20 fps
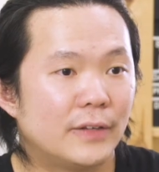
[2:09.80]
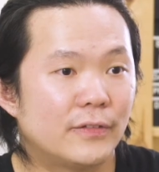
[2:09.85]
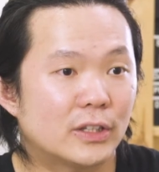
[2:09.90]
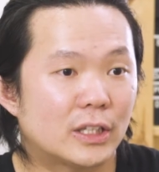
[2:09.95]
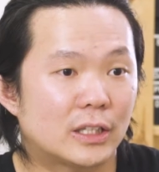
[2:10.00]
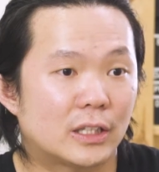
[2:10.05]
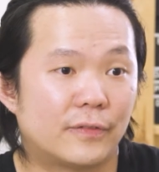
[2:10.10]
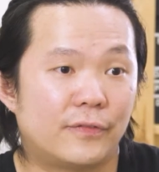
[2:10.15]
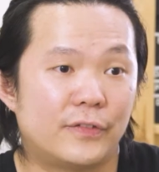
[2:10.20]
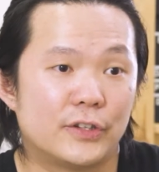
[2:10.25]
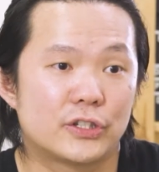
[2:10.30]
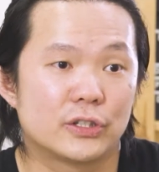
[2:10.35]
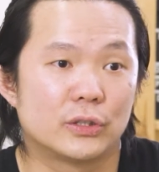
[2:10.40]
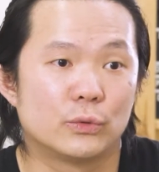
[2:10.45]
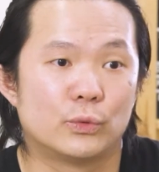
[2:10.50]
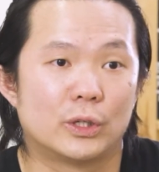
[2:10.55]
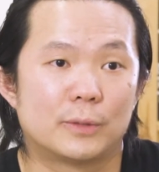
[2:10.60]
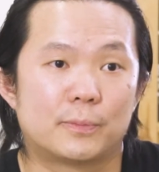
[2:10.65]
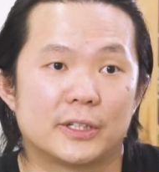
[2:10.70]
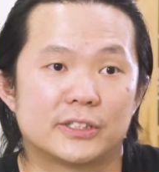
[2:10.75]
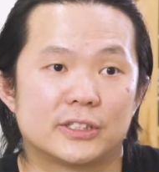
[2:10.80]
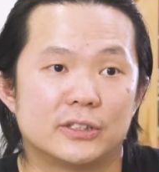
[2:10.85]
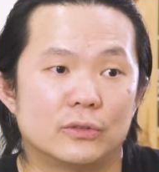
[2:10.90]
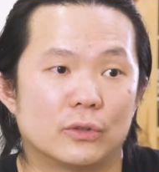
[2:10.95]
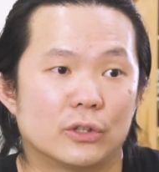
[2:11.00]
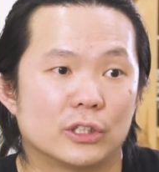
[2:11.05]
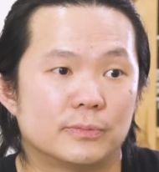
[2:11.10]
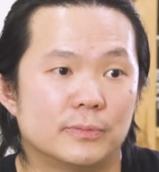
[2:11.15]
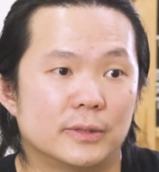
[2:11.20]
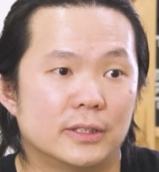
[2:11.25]
got an official WordPress
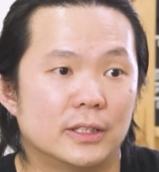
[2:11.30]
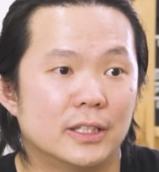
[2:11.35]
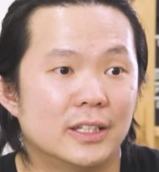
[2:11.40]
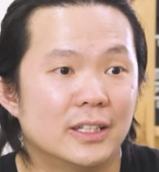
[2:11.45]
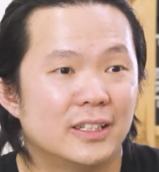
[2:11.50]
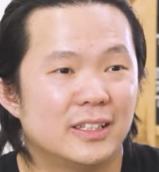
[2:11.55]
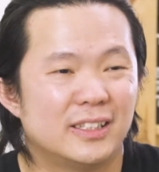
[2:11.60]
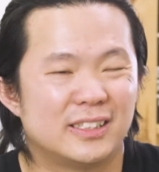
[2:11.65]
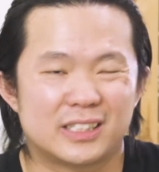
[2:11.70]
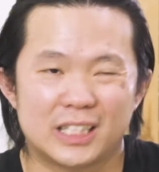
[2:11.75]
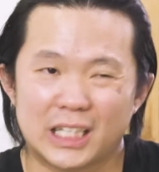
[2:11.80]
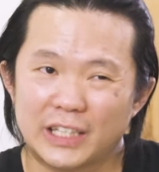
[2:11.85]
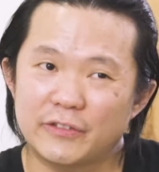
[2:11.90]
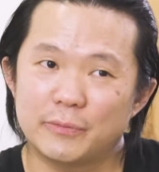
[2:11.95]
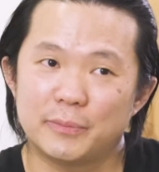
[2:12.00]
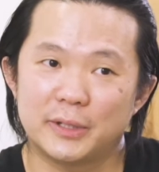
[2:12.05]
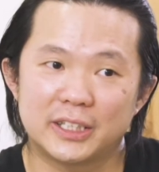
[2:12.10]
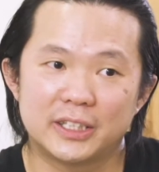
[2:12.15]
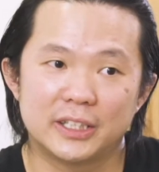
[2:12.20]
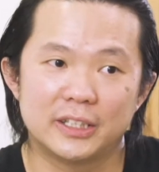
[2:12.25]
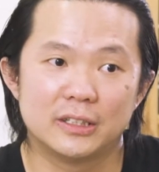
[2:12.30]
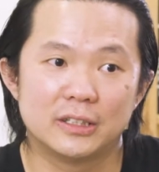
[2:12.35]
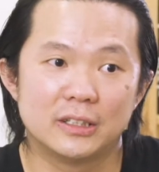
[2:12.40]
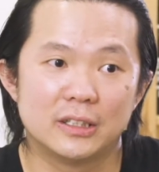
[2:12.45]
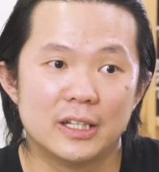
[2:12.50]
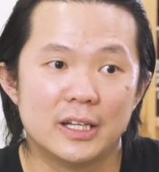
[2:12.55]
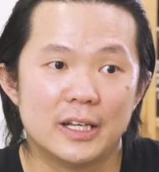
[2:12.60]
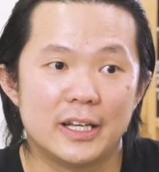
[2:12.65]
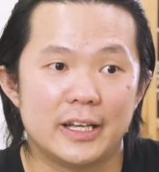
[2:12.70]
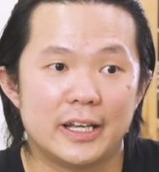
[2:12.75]
endorsement, it's kind of a big deal,
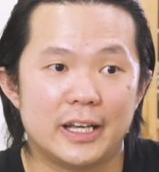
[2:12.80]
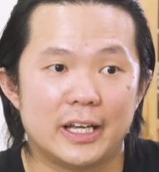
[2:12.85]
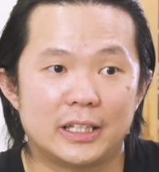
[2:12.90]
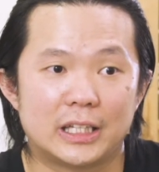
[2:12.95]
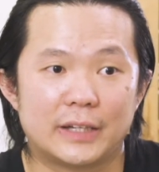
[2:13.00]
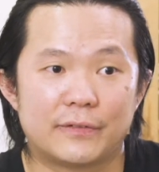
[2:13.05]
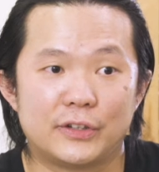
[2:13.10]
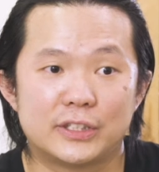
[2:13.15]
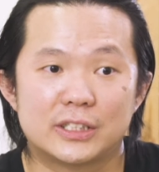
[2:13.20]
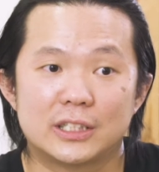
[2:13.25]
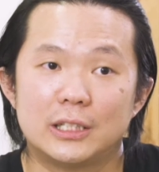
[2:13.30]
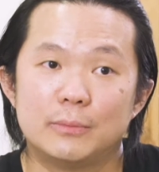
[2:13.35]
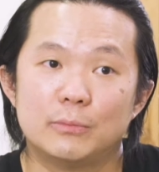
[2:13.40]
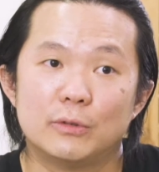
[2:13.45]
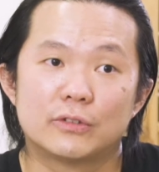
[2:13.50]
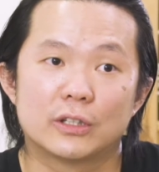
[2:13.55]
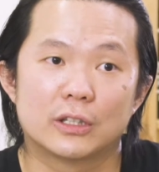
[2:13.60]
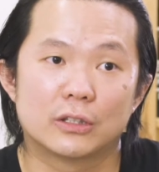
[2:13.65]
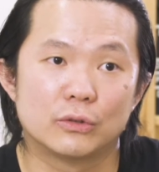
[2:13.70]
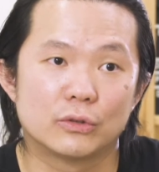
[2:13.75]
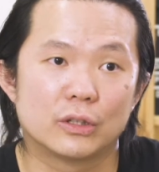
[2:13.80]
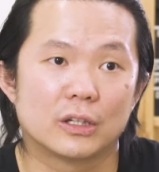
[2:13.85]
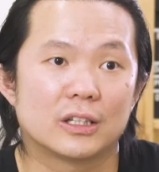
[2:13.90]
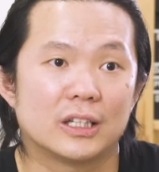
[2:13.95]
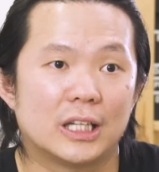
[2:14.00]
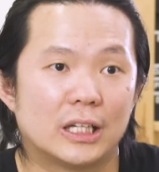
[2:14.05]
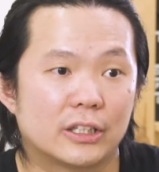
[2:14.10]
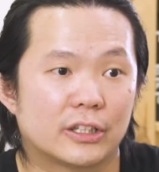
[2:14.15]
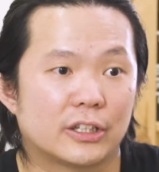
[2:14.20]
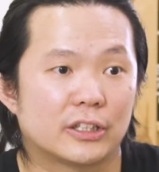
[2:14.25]
and they've recently moved to the Google
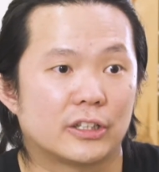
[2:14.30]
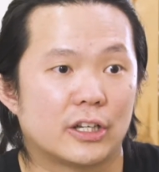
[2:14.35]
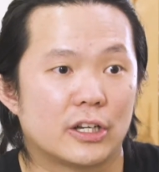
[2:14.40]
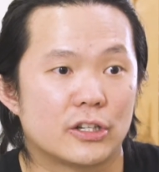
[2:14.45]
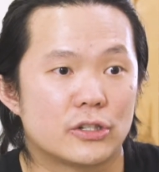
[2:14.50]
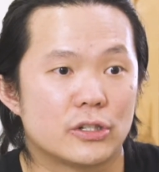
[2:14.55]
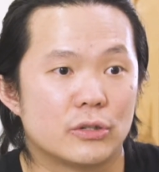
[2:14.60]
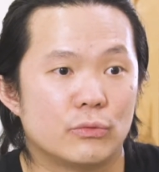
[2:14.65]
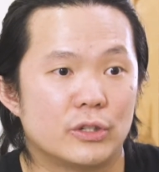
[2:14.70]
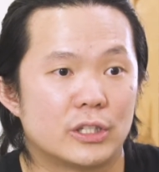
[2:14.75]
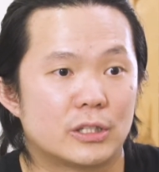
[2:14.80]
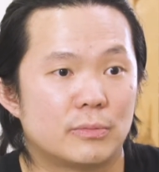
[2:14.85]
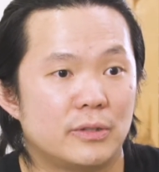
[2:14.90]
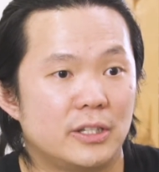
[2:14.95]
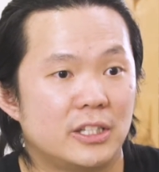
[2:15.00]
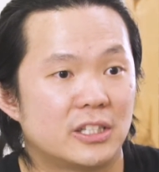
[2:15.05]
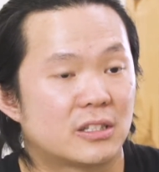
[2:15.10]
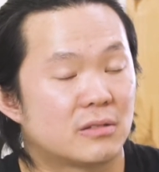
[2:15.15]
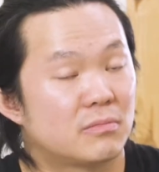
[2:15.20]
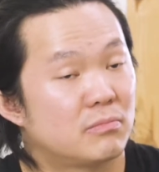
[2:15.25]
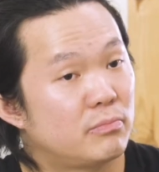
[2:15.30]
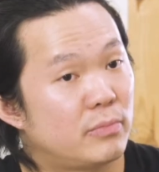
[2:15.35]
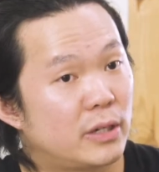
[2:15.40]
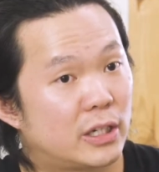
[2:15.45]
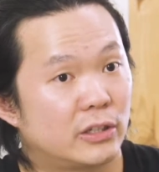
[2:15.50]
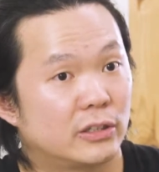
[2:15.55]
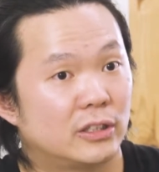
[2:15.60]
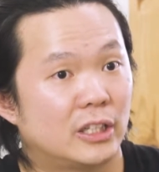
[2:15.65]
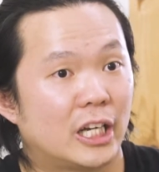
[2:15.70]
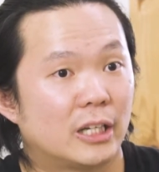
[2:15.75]
Cloud architecture, which means
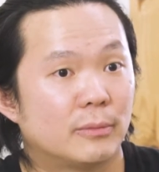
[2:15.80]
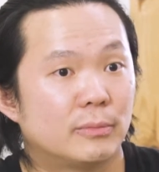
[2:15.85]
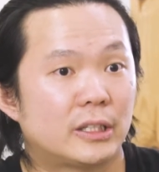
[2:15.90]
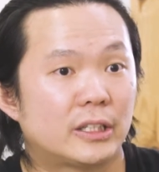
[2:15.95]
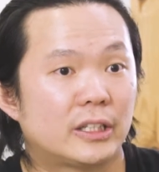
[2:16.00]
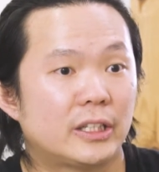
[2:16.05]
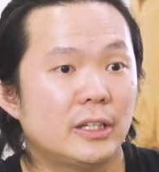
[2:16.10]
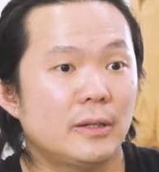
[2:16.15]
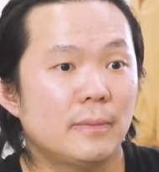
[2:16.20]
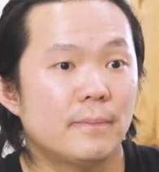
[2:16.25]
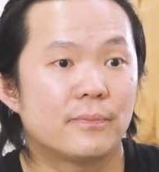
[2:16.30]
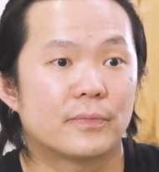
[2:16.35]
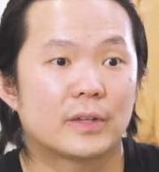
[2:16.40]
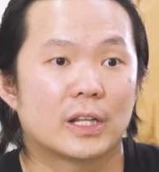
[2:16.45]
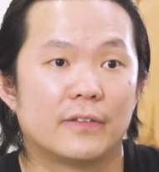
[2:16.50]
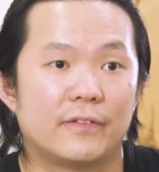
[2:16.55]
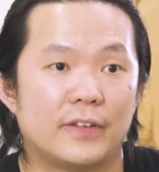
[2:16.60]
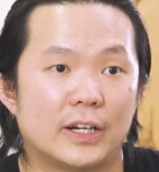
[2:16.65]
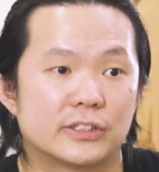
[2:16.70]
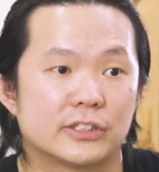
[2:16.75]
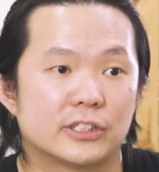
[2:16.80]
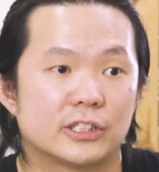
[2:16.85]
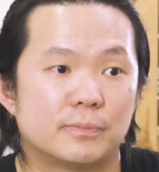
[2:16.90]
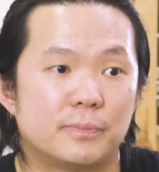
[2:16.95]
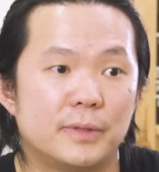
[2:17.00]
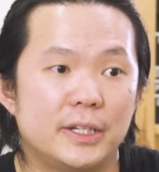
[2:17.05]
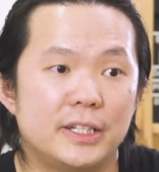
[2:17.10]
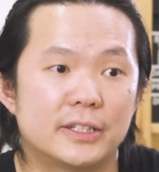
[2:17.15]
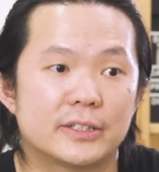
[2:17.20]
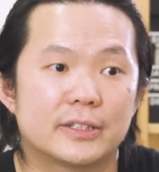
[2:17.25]
better reliability, faster
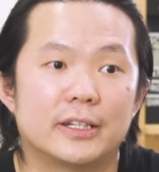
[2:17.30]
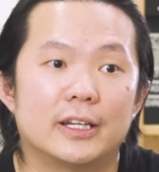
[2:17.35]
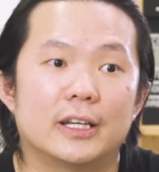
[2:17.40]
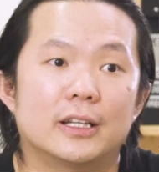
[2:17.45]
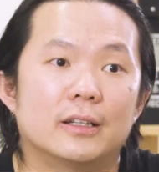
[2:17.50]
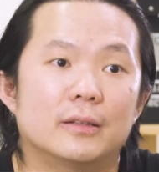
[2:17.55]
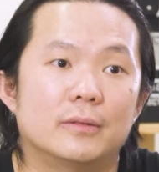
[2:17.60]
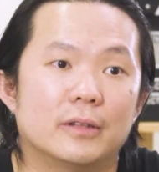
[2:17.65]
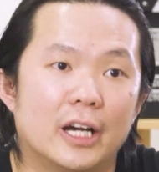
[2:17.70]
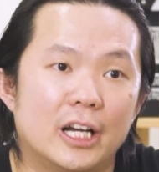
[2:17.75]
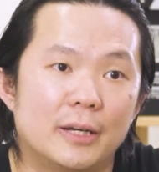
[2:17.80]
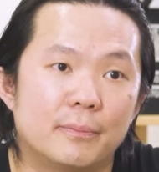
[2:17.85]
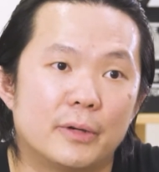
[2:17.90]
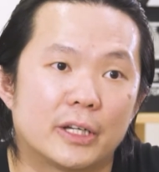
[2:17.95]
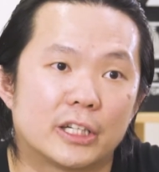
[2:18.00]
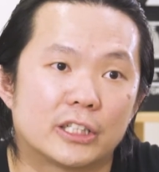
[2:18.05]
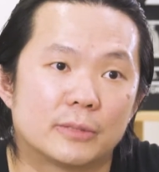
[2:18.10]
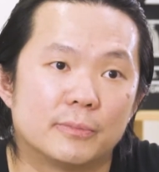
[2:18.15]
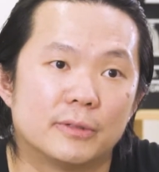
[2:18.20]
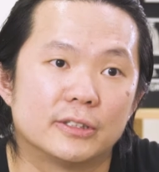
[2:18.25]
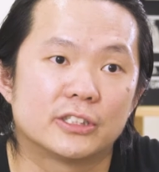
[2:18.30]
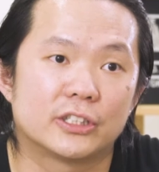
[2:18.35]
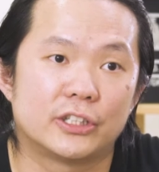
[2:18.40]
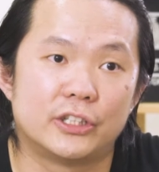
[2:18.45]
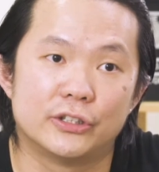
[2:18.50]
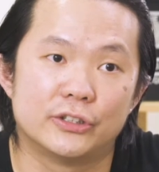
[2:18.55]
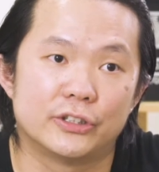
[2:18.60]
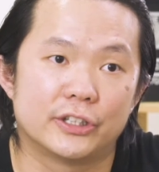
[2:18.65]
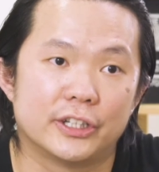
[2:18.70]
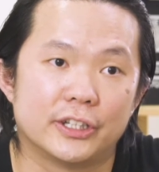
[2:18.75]
speeds, and non-impenetrable
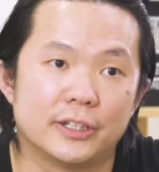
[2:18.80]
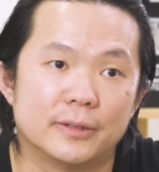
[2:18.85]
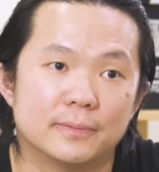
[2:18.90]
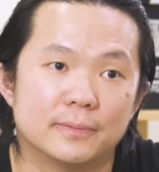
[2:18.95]
security.